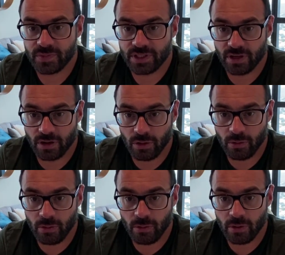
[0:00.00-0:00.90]
so
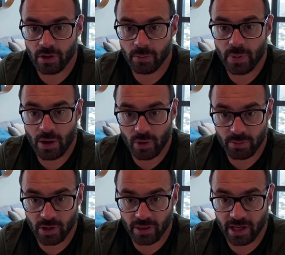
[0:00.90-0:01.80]
bear with
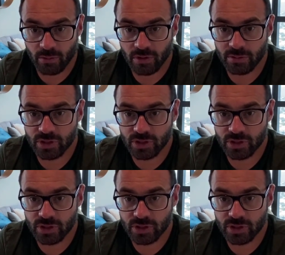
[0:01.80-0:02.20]
me on that one.